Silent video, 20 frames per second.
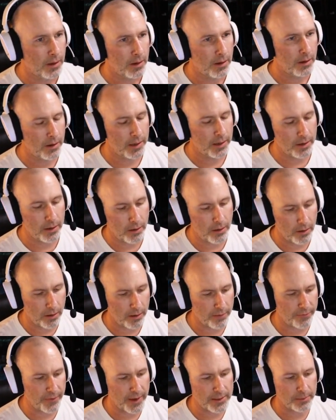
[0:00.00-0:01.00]
All right,
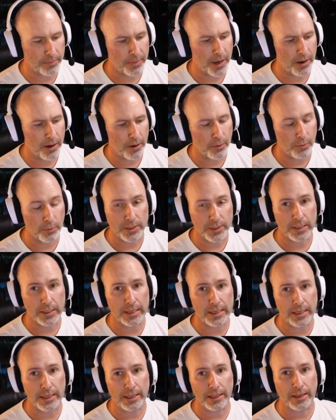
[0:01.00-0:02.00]
Artifacts of Power. Once
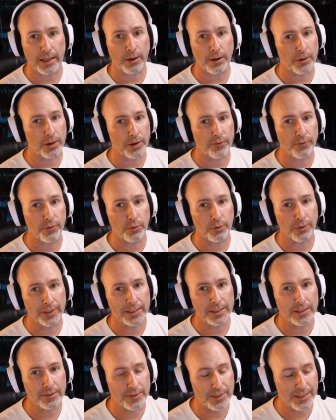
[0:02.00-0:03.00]
again, they don't get a full
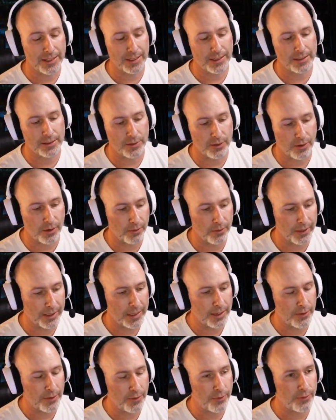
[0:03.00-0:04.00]
list of 6. They're only
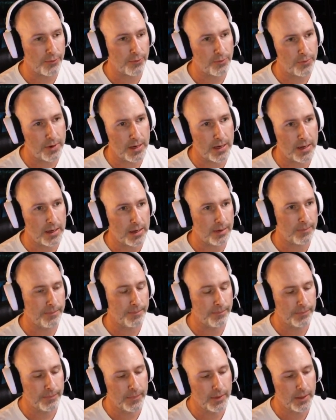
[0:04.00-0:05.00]
getting 3.
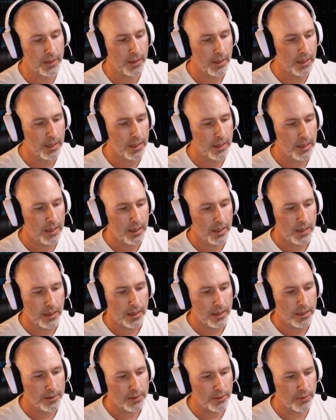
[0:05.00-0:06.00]

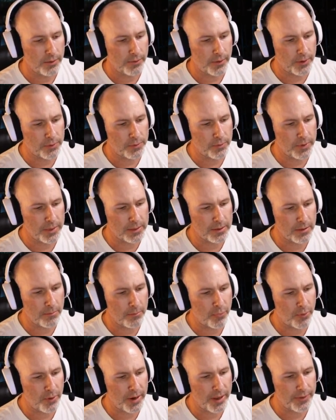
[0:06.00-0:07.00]
So the first one is
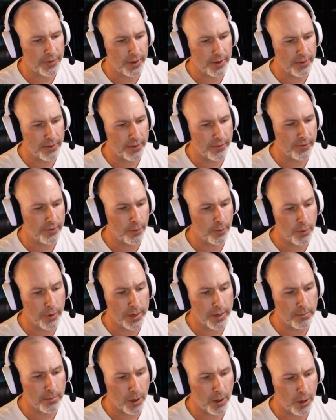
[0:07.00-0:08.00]
Breath of the
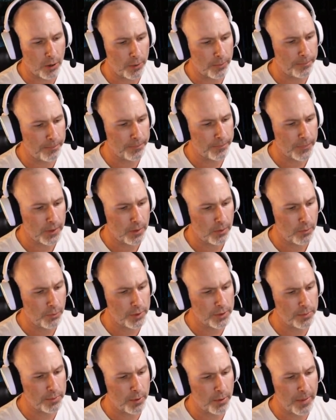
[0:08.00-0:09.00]
Void Maul.
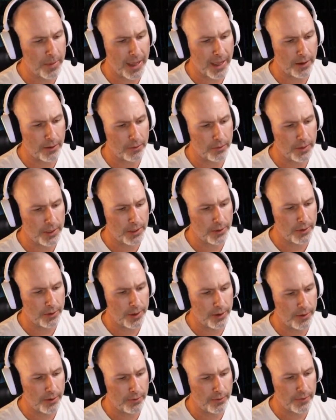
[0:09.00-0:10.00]
Once per battle in your
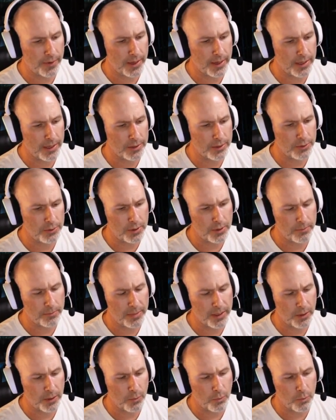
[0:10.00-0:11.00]
hero phase, you can
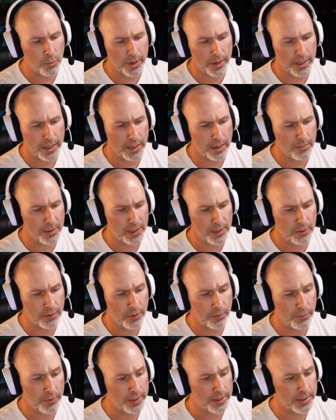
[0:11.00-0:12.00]
pick 1 enemy
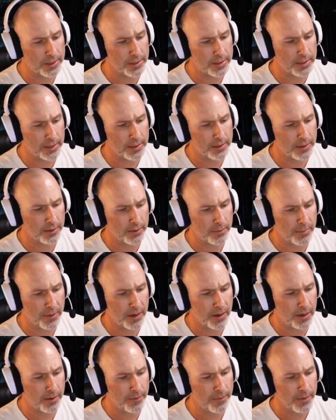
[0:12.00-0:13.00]
unit within 6 of the
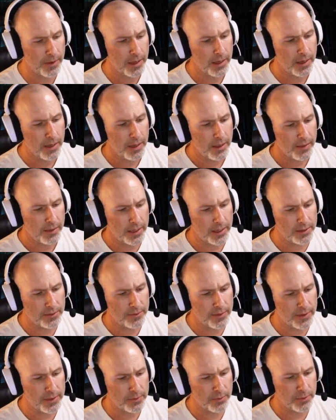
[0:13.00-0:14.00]
bearer that is
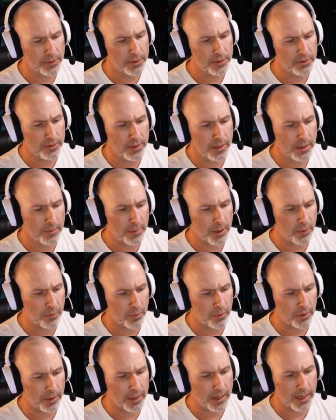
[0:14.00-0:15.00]
visible to them and
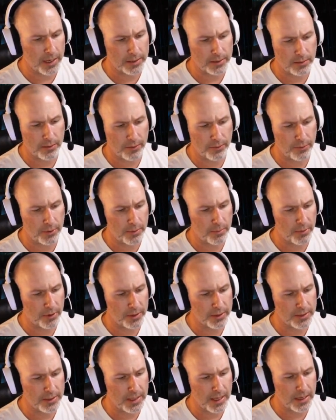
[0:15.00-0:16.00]
roll a dice on a
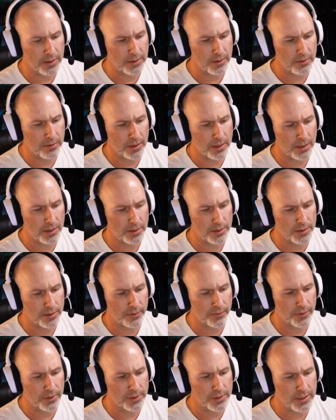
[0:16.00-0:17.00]
3+. That unit
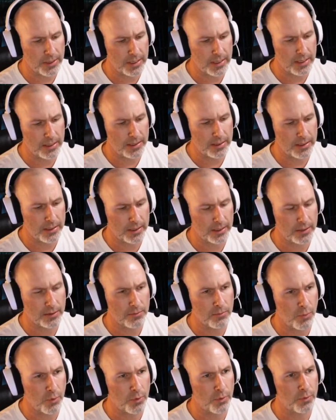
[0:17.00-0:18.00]
suffers D6
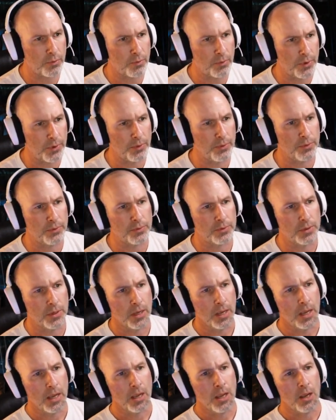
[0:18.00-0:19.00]
mortal wounds.
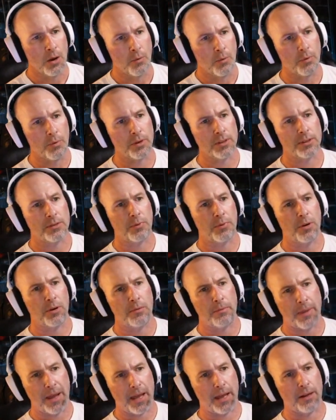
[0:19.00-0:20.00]
Once per
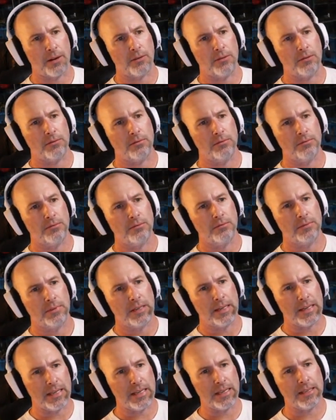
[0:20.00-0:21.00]
battle,
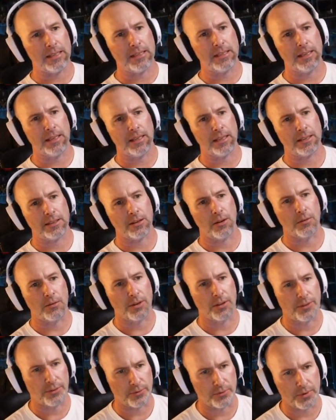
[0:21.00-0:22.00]
D6 on a
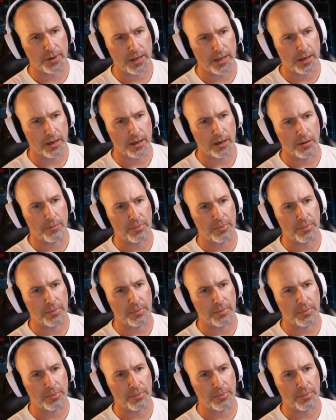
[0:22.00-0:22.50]
3+